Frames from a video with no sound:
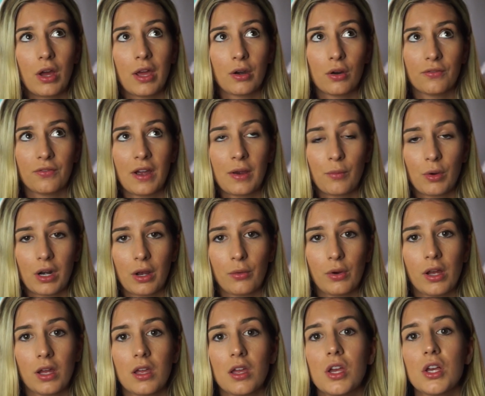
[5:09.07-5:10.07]
I don't find what I
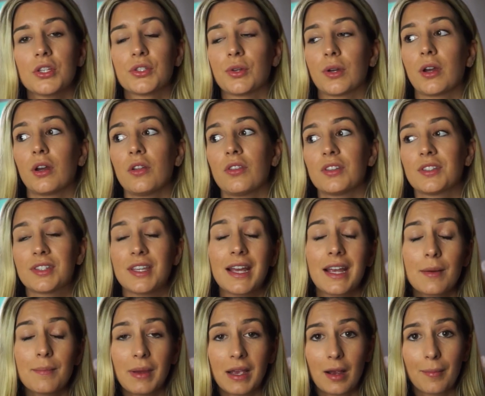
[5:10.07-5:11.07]
want. So I go to the
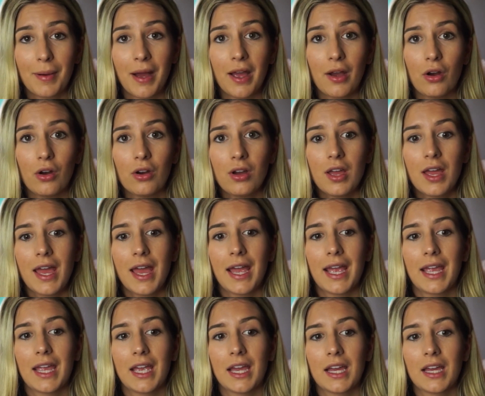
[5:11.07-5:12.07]
second makeup aisle,
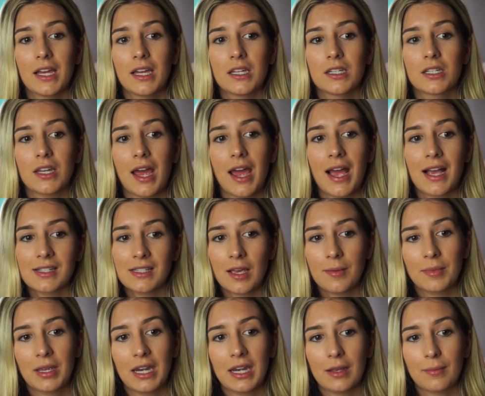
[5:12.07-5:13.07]
and as
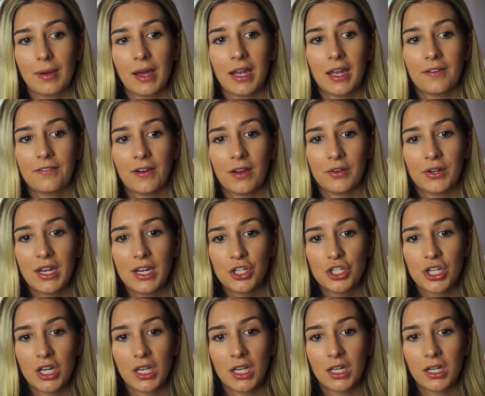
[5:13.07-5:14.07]
I'm getting my
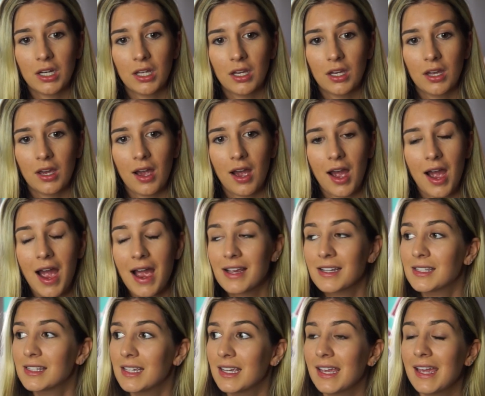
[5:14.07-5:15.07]
foundation, I
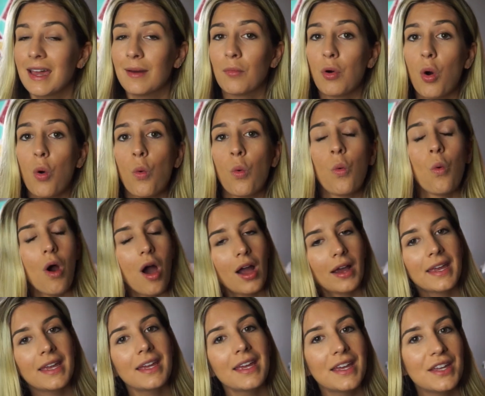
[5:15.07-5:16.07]
see him
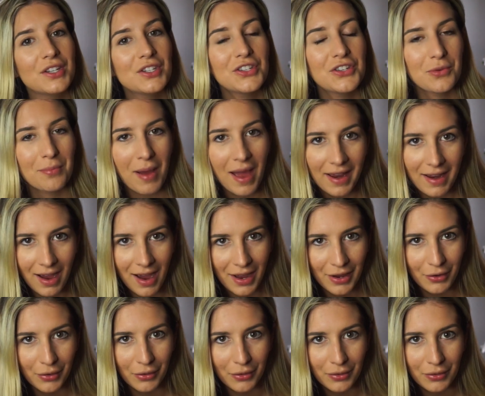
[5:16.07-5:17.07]
walking into my
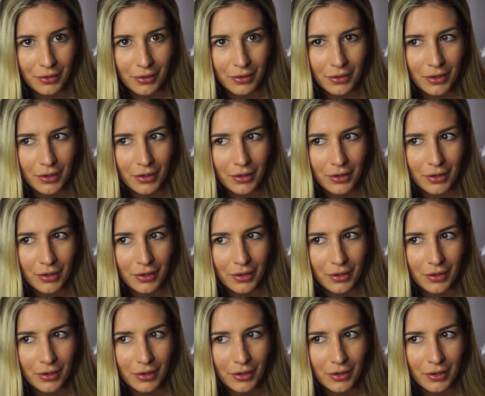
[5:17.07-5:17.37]
aisle.